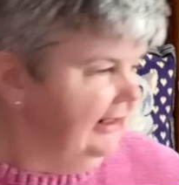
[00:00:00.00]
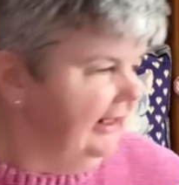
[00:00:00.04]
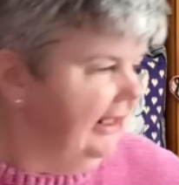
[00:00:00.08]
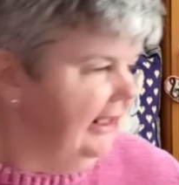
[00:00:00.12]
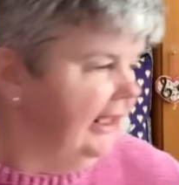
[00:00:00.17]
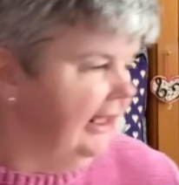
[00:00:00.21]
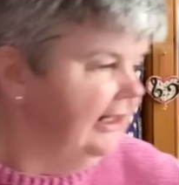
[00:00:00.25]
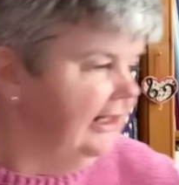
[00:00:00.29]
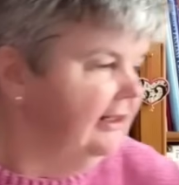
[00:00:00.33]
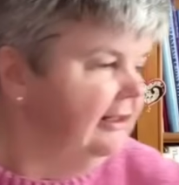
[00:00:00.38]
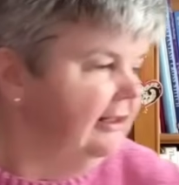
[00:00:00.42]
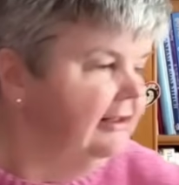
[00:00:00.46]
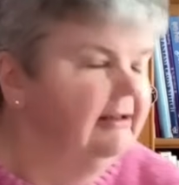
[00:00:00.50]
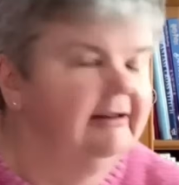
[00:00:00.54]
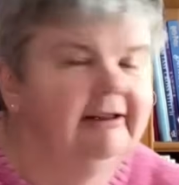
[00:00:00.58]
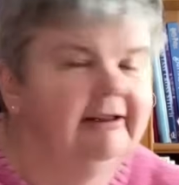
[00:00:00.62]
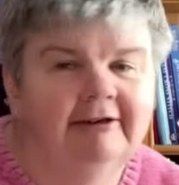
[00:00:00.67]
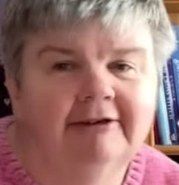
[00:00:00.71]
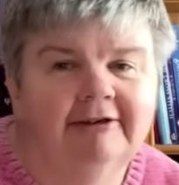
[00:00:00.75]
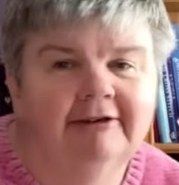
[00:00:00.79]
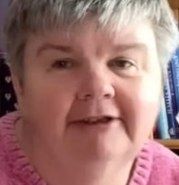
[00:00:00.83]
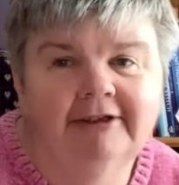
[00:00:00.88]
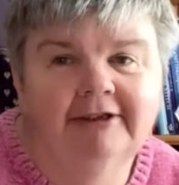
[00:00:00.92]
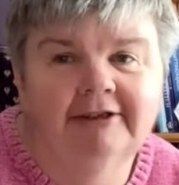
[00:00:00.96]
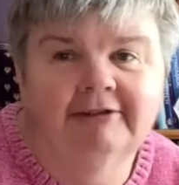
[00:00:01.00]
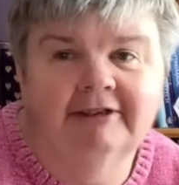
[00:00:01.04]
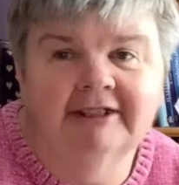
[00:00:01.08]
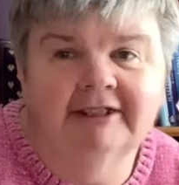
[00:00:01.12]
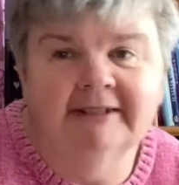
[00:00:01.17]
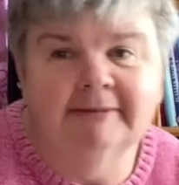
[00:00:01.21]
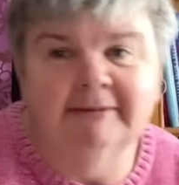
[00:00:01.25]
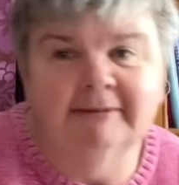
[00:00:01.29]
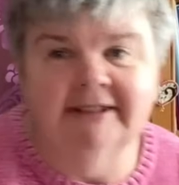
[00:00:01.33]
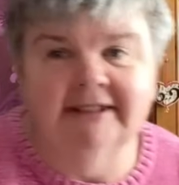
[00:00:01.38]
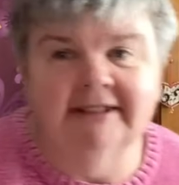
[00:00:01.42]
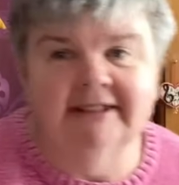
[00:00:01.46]
then the other
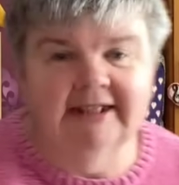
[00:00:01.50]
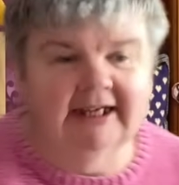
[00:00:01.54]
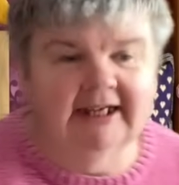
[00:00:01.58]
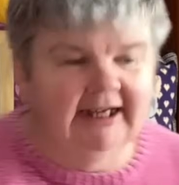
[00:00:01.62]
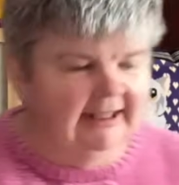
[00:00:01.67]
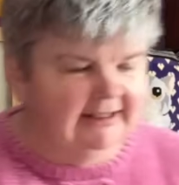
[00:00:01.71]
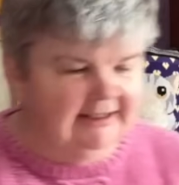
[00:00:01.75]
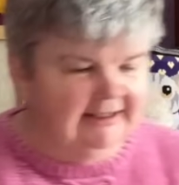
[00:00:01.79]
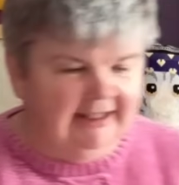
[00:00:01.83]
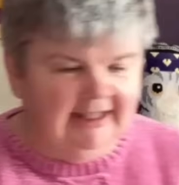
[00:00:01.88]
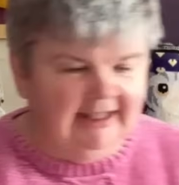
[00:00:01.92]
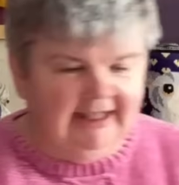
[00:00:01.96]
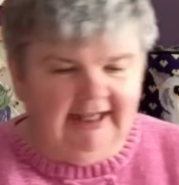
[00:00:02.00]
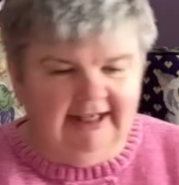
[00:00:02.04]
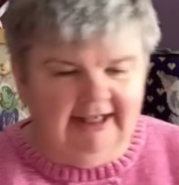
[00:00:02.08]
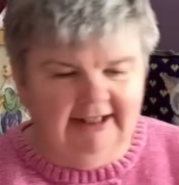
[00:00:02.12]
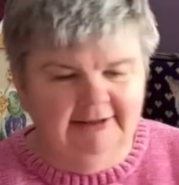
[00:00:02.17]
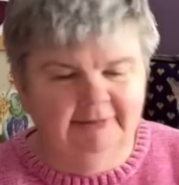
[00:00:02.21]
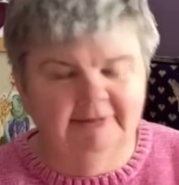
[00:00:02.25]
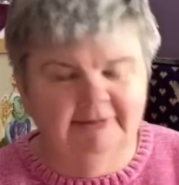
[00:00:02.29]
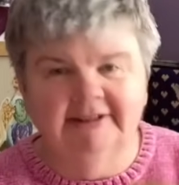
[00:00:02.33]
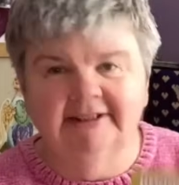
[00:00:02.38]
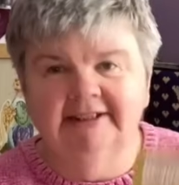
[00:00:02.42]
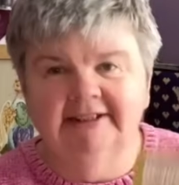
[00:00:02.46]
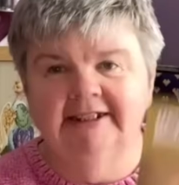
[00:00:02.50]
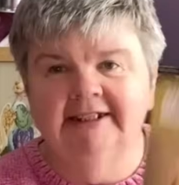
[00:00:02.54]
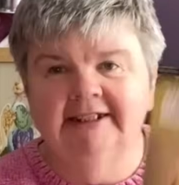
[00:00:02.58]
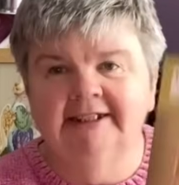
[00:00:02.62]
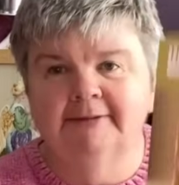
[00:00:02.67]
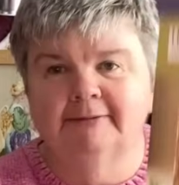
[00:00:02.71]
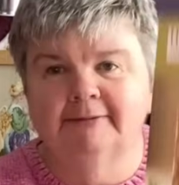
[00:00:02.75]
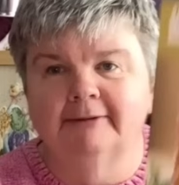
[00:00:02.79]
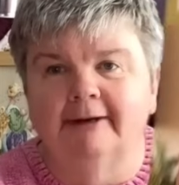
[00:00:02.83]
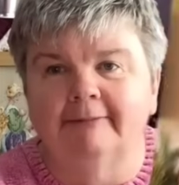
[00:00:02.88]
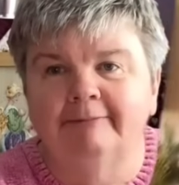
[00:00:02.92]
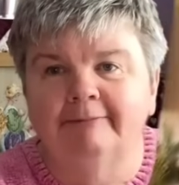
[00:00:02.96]
Christmas start I had was
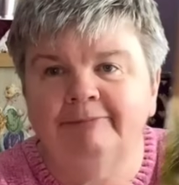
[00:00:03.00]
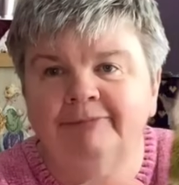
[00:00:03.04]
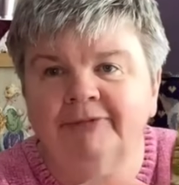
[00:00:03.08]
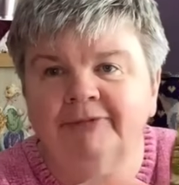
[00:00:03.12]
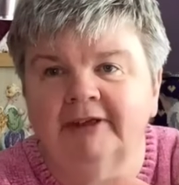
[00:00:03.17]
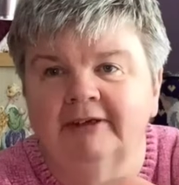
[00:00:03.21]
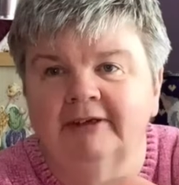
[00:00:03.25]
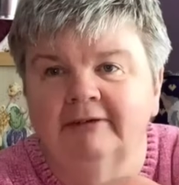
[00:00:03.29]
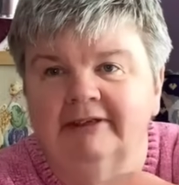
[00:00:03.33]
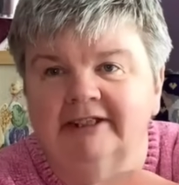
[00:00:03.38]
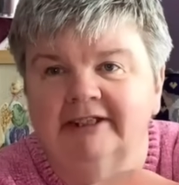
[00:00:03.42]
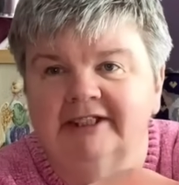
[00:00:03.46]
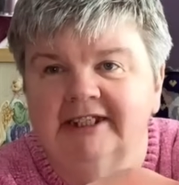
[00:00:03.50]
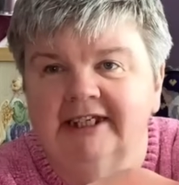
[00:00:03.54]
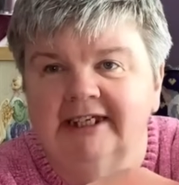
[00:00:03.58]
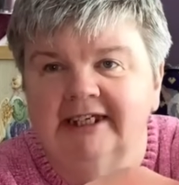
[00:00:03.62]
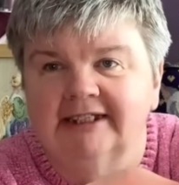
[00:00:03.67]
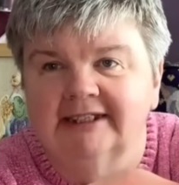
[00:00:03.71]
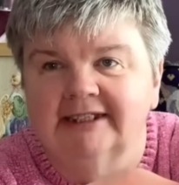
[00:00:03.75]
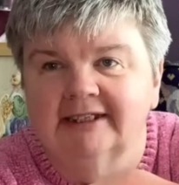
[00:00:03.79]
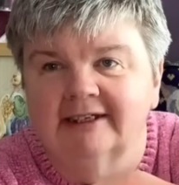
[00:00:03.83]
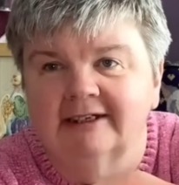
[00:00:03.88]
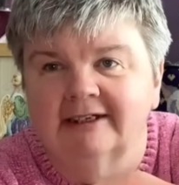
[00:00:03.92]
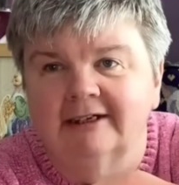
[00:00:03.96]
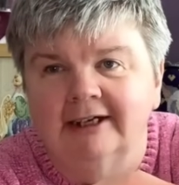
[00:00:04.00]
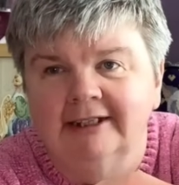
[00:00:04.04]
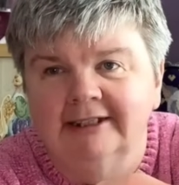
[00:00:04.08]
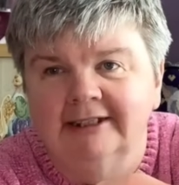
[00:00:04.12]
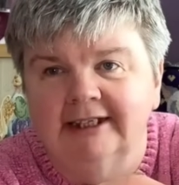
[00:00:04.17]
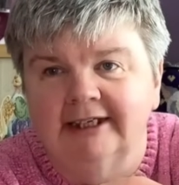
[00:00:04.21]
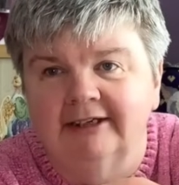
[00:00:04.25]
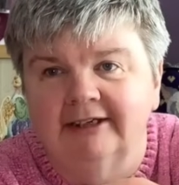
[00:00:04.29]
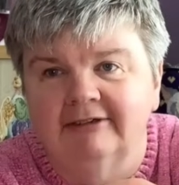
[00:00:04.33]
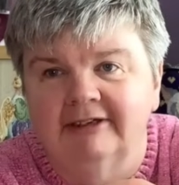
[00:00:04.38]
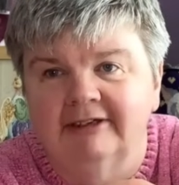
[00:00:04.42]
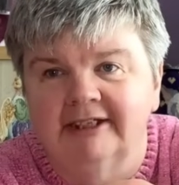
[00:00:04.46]
this one, which is A
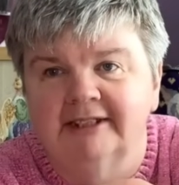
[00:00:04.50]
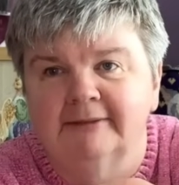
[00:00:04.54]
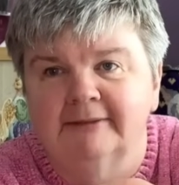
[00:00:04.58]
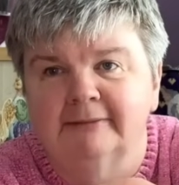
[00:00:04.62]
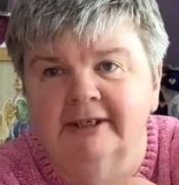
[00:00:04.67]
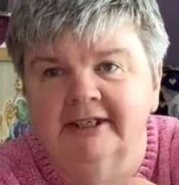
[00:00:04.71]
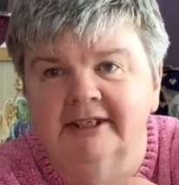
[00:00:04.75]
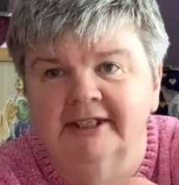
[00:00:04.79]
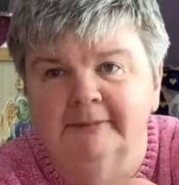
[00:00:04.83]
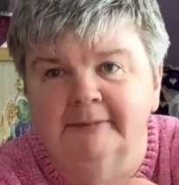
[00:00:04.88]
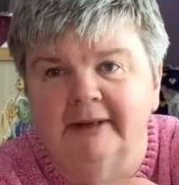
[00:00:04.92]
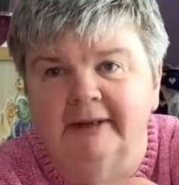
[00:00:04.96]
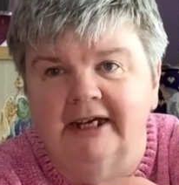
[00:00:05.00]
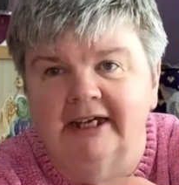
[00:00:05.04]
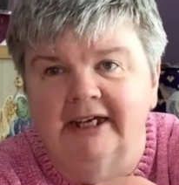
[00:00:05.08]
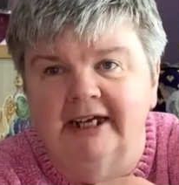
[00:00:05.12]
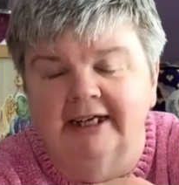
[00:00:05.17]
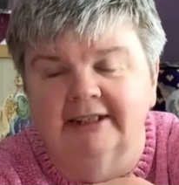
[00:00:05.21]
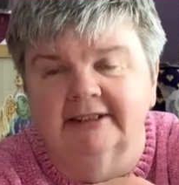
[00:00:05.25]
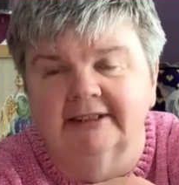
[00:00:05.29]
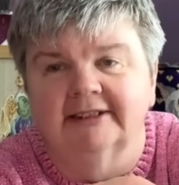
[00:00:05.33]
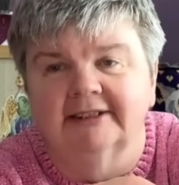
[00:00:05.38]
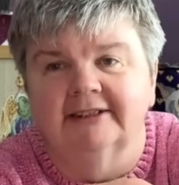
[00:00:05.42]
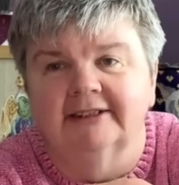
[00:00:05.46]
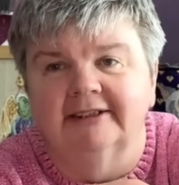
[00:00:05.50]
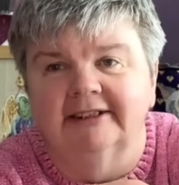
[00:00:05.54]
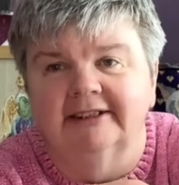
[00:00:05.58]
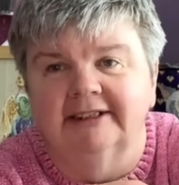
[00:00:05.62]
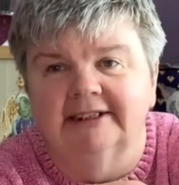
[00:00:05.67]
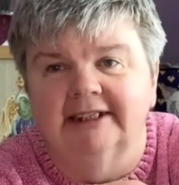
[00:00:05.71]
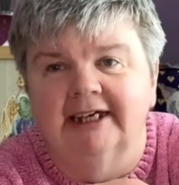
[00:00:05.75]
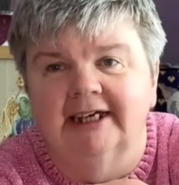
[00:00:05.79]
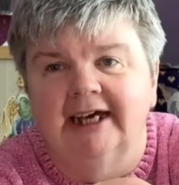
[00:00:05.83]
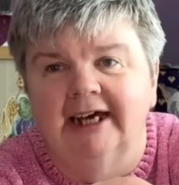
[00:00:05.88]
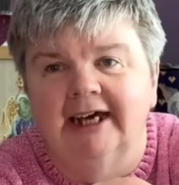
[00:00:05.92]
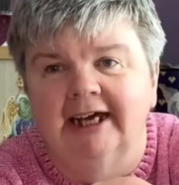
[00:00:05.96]
Classic Christmas by Hands On
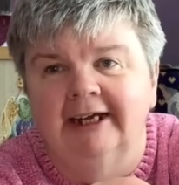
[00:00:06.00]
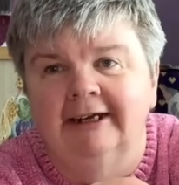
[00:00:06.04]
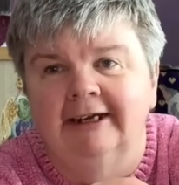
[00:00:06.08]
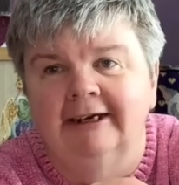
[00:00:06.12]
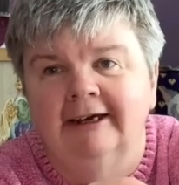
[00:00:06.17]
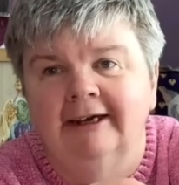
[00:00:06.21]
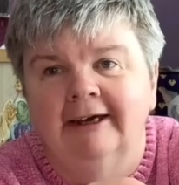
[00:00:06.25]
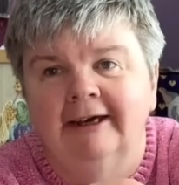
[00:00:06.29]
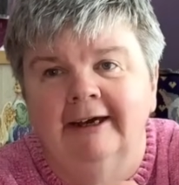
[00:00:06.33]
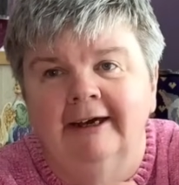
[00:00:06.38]
Design.